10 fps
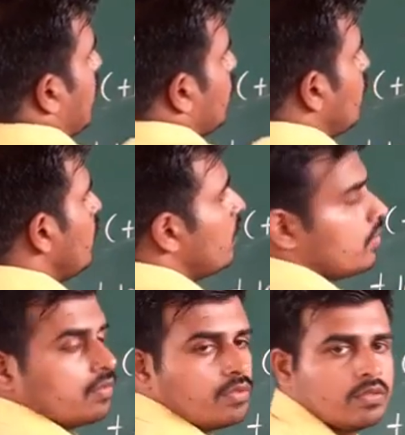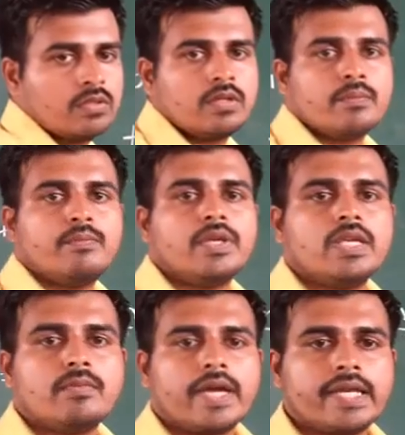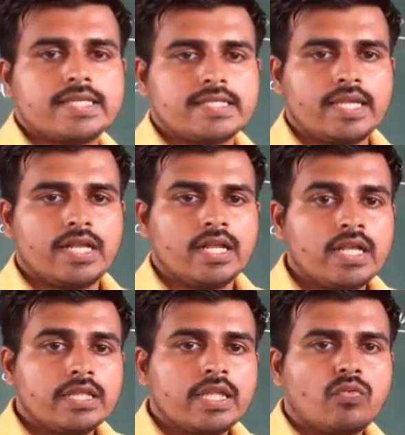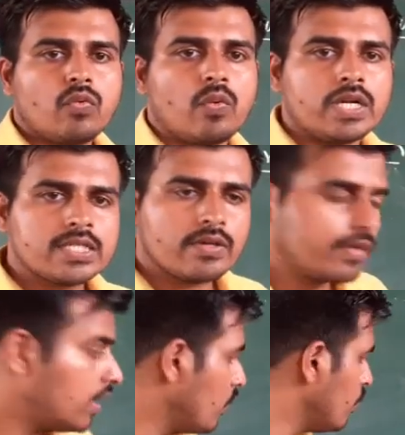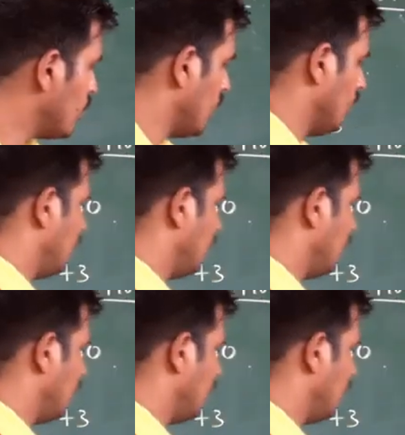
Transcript: to b minus a. Therefore what is our conclusion?